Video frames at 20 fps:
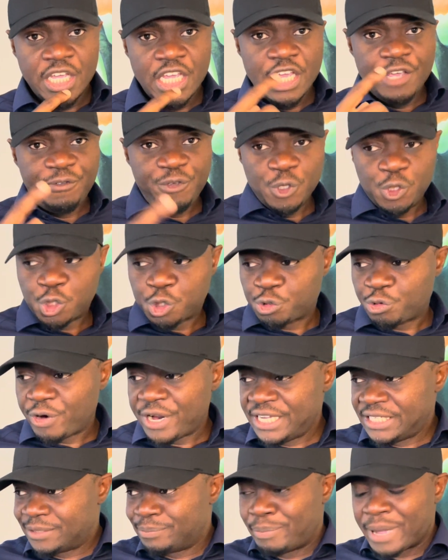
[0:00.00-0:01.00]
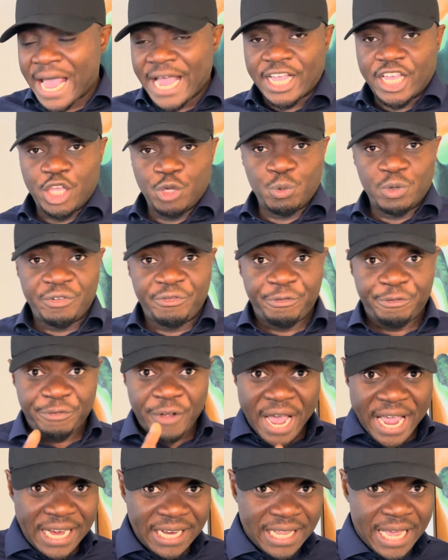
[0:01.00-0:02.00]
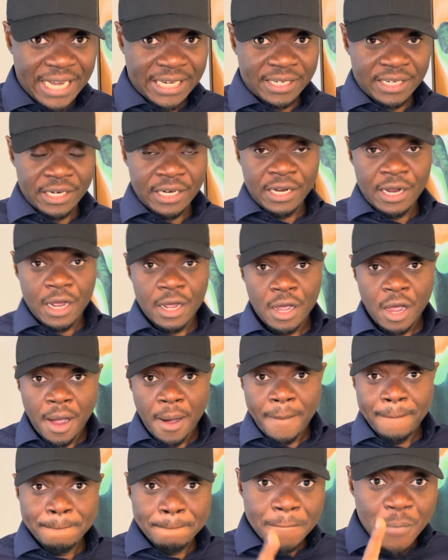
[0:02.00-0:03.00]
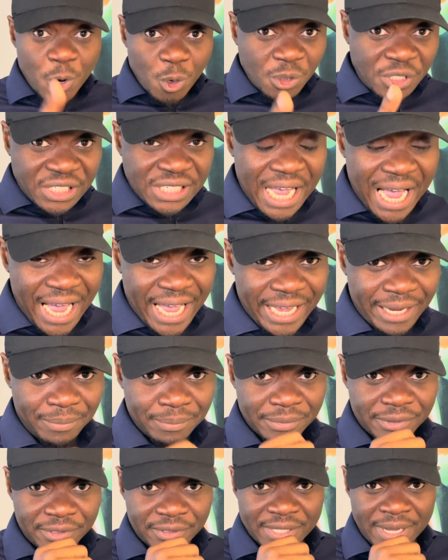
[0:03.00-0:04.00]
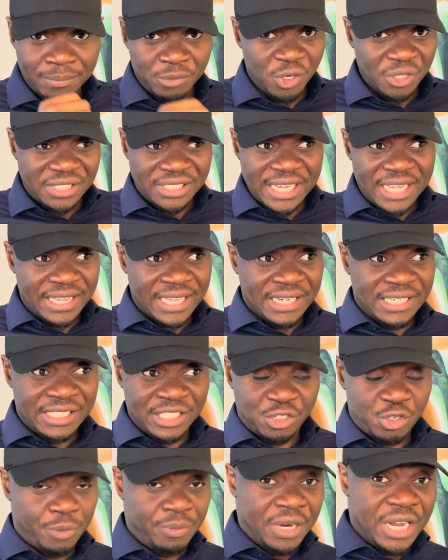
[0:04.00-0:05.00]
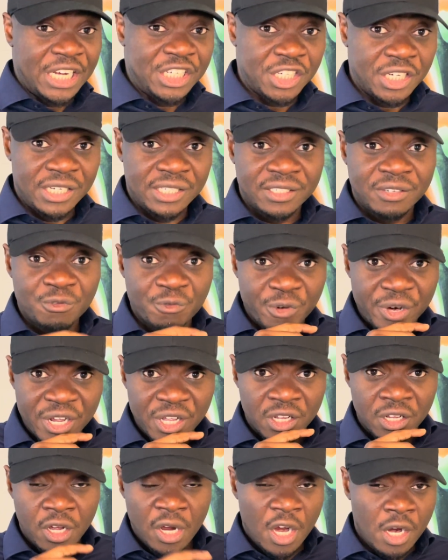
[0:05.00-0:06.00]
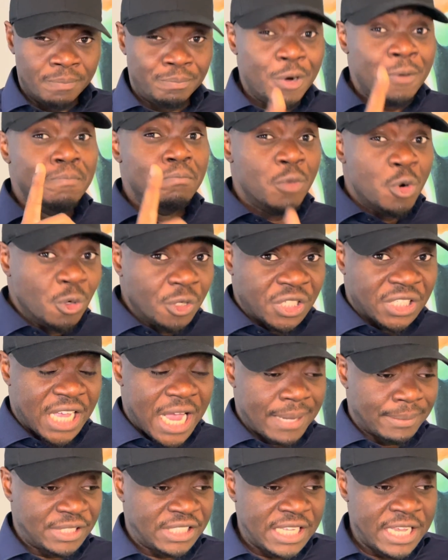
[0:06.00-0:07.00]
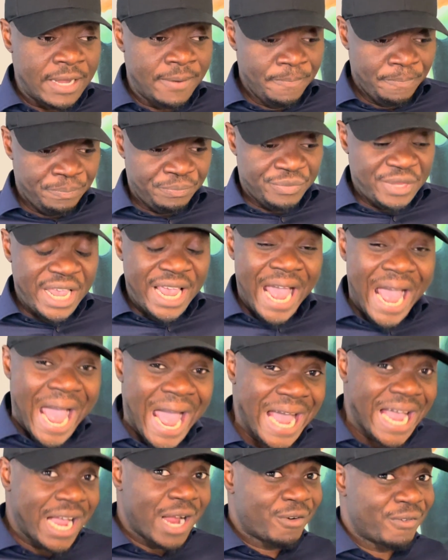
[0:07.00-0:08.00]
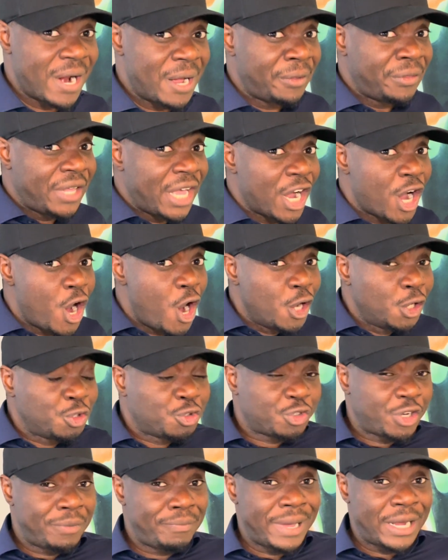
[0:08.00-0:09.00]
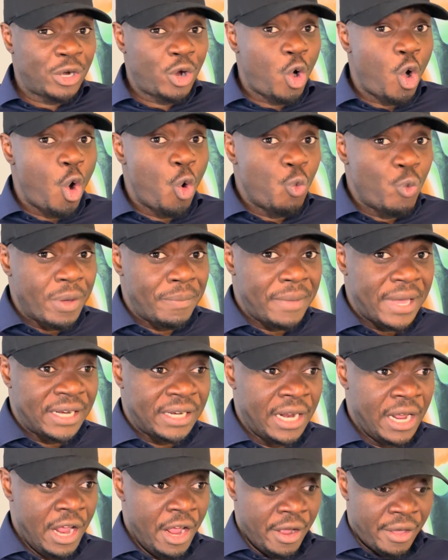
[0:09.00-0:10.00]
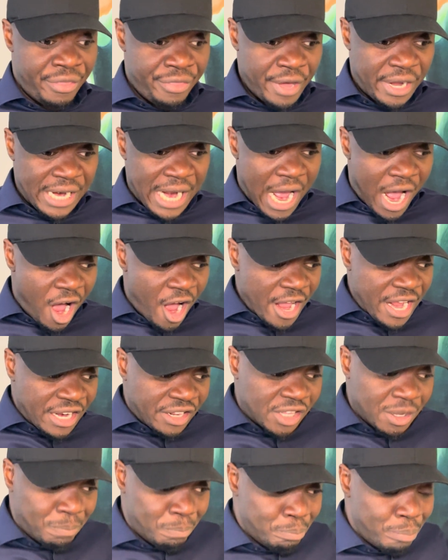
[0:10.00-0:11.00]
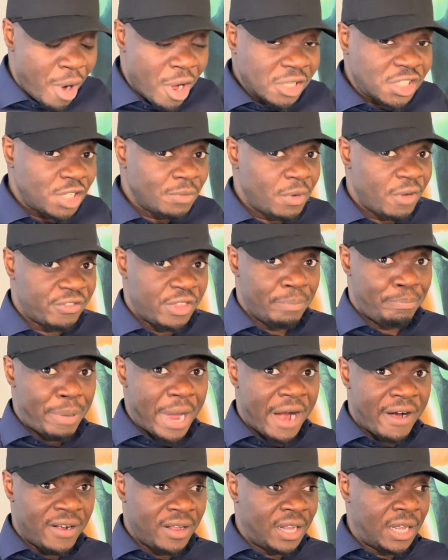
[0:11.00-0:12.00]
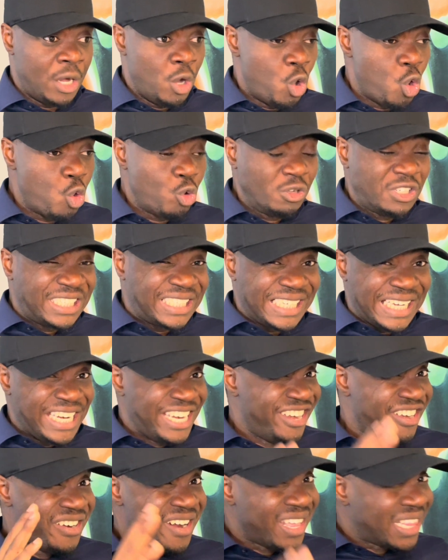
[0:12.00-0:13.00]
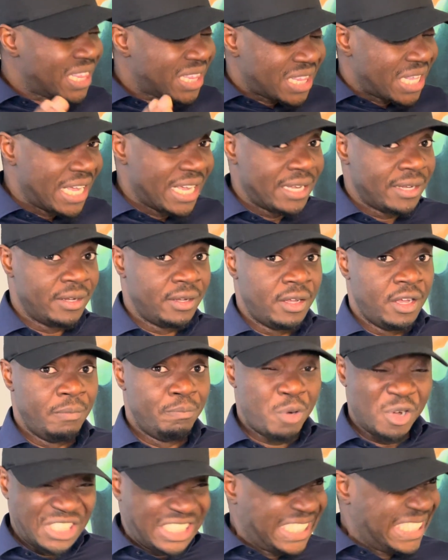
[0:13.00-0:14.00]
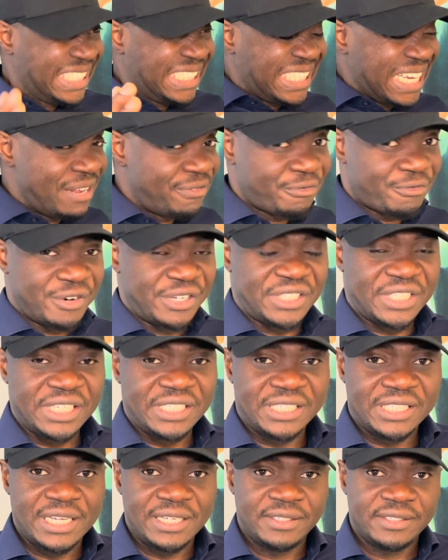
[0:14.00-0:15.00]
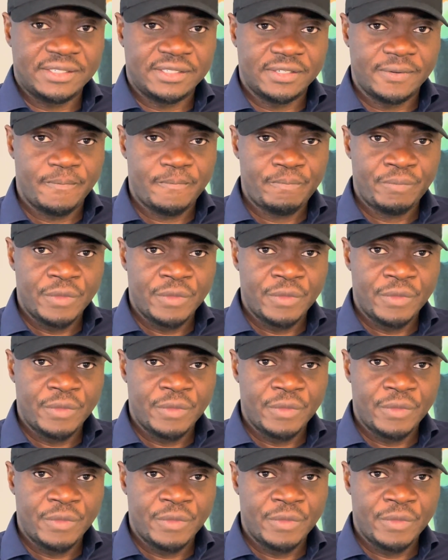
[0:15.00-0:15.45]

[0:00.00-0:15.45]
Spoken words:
If you trace back, you would find that most times, I'm not saying that discrimination isn't real, but most times they hang around their countrymen or women that are in the bottom of the barrel who see nothing but stiff resistance.